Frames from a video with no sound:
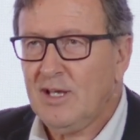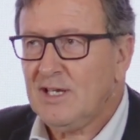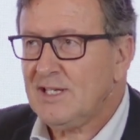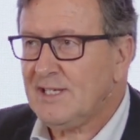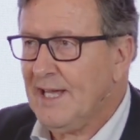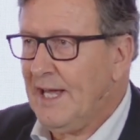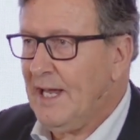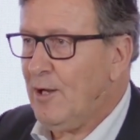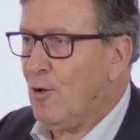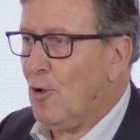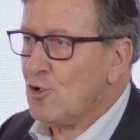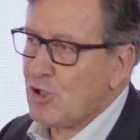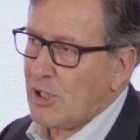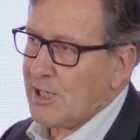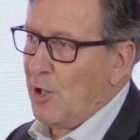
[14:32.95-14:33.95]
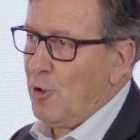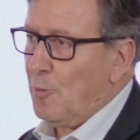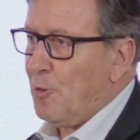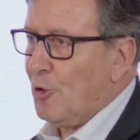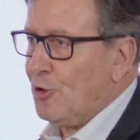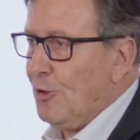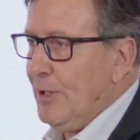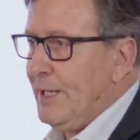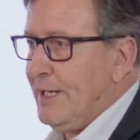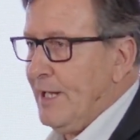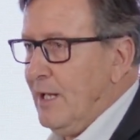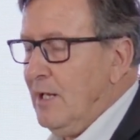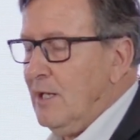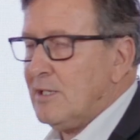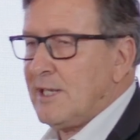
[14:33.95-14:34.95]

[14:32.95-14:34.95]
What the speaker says: seen also as an opportunity.